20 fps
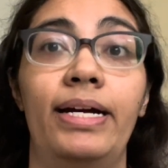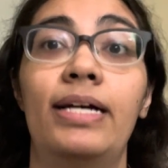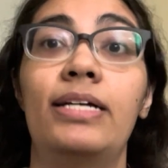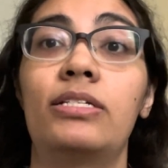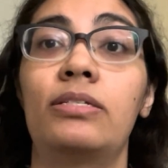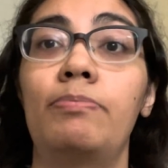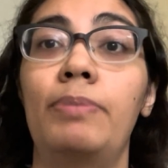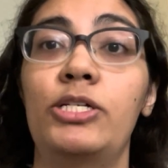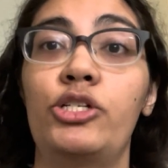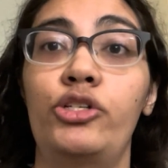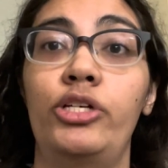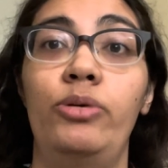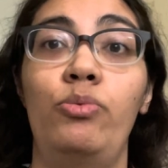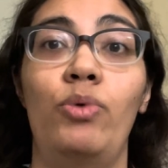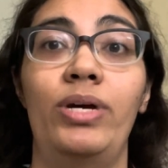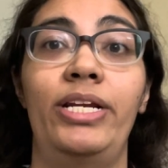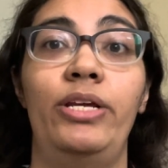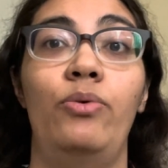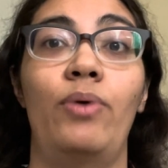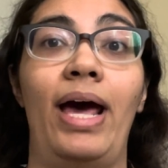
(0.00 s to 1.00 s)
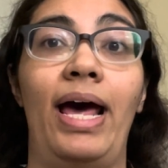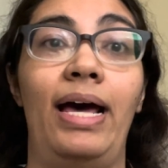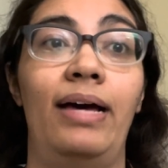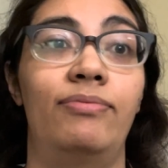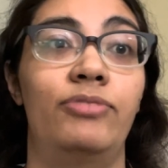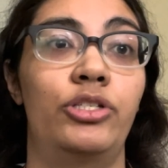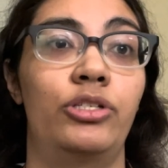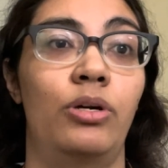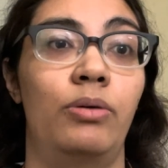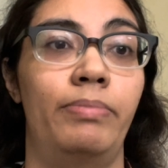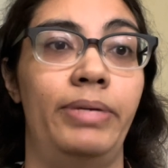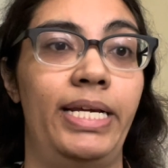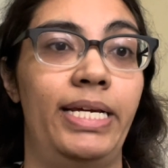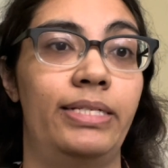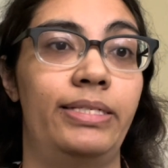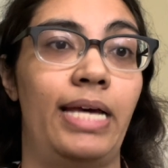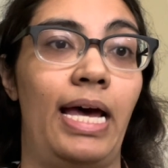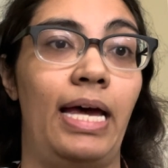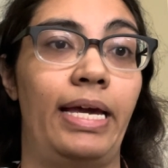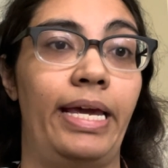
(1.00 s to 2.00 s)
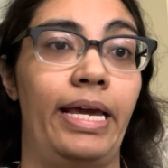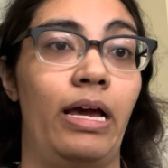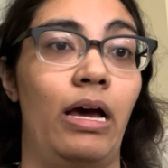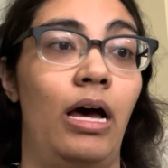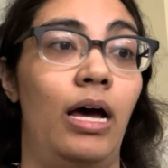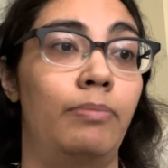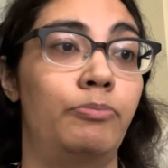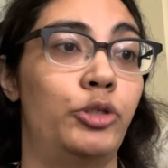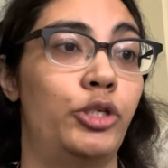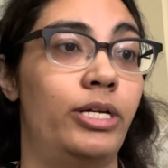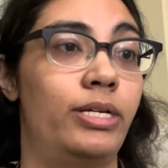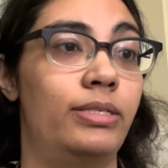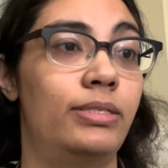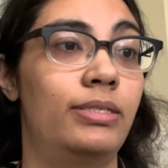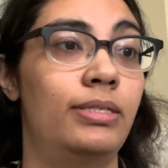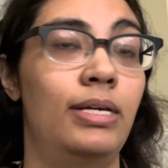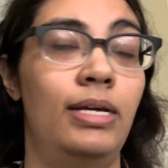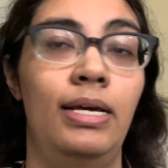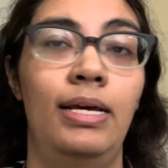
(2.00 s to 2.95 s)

especially when you have so many attacking options.